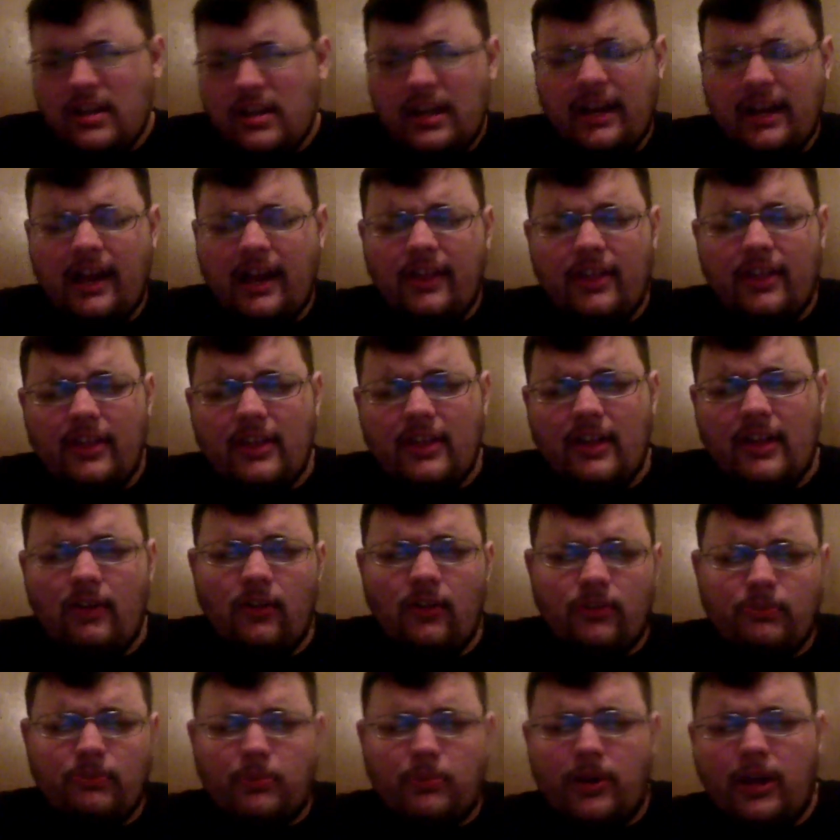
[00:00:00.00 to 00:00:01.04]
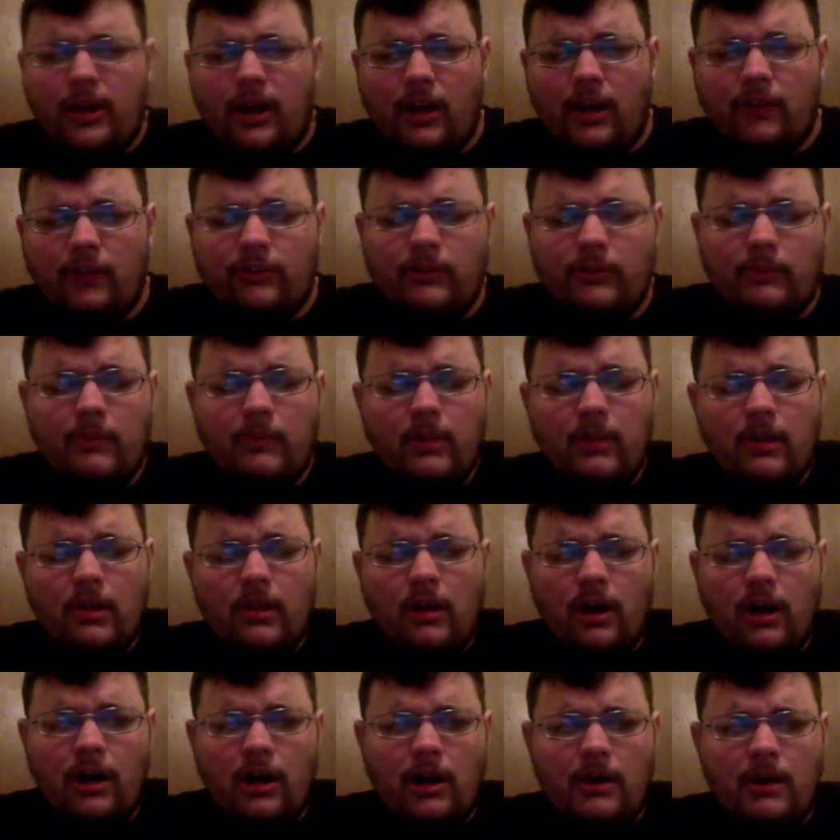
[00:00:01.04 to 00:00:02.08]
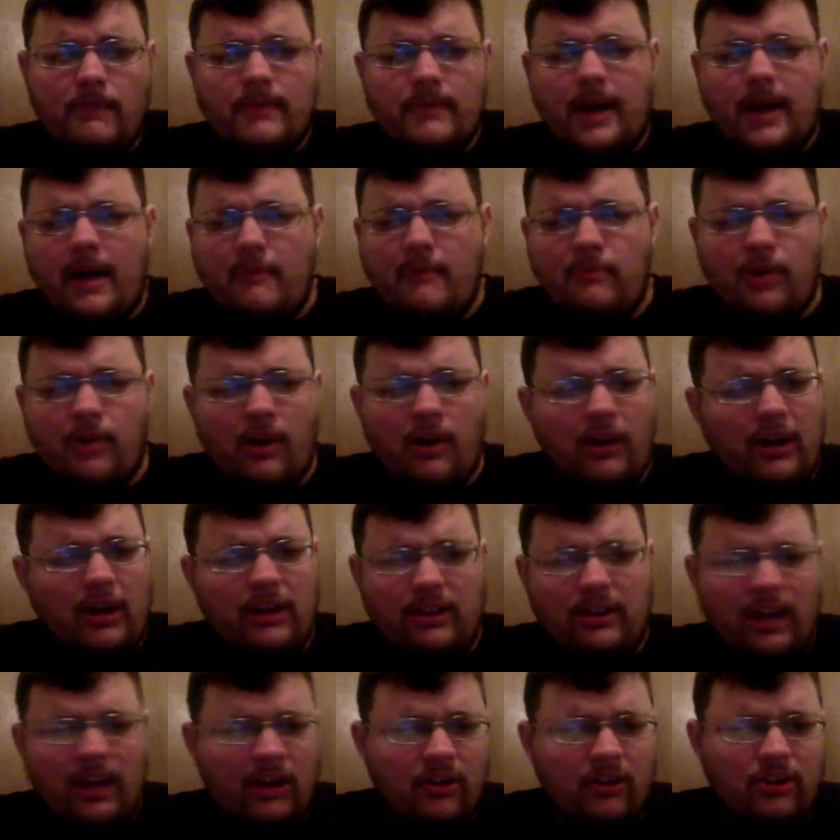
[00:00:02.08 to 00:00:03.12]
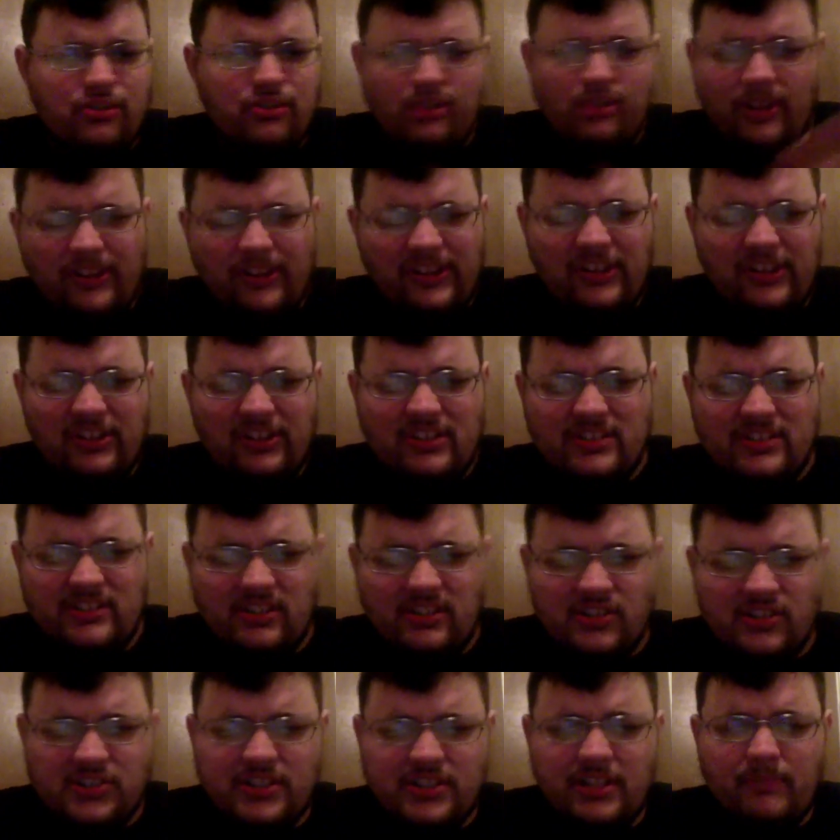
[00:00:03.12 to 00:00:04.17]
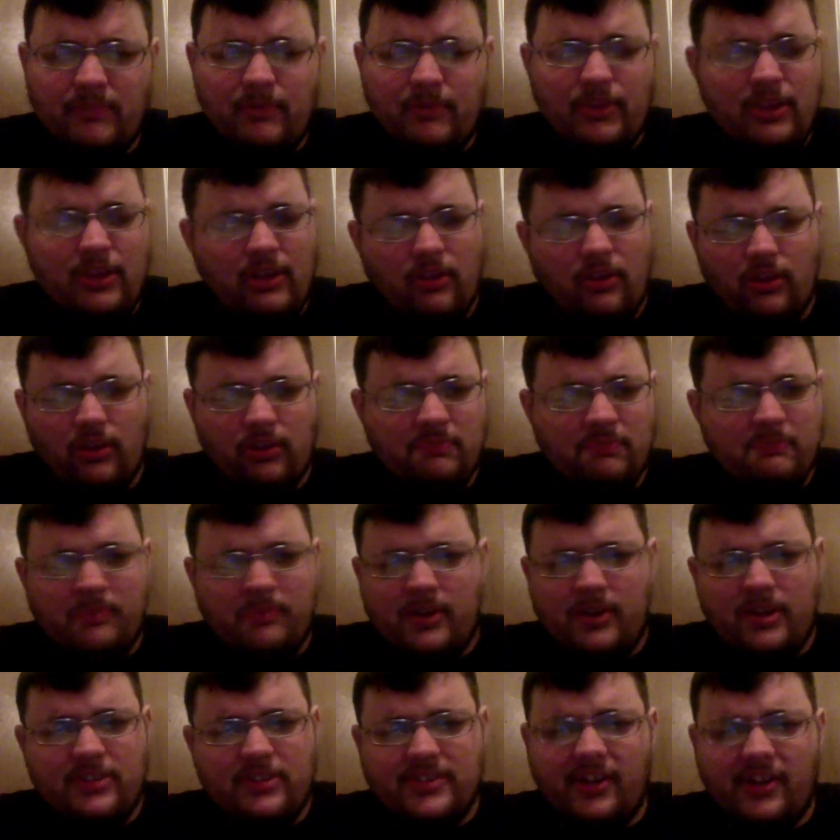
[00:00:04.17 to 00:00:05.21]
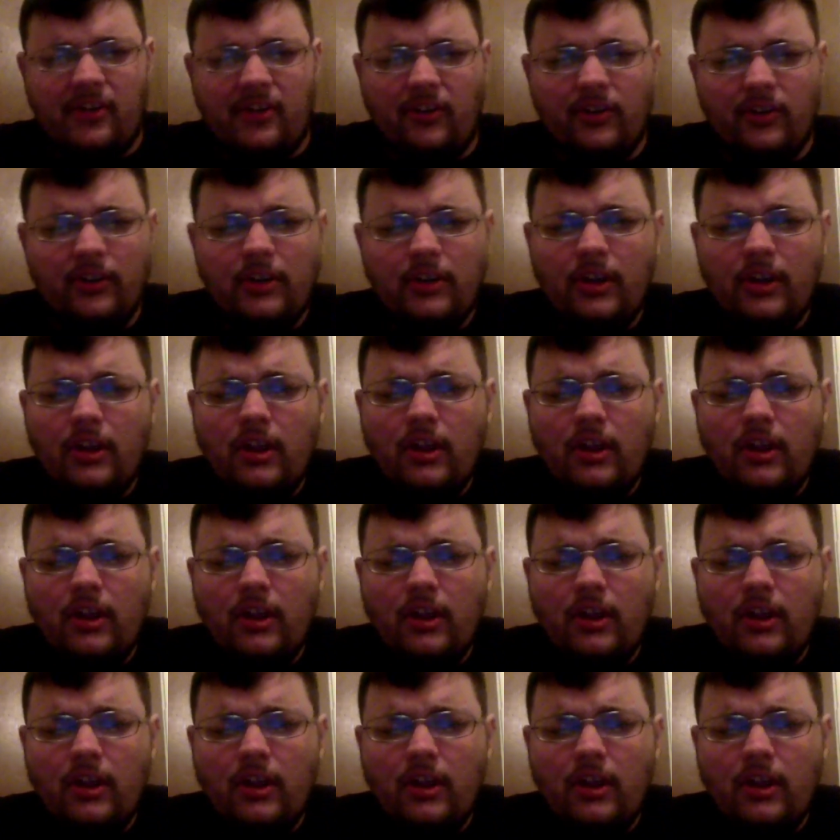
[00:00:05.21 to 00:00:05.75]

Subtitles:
And I think that looks pretty awesome. I'm probably not going to try any of these DLC, but they look pretty solid.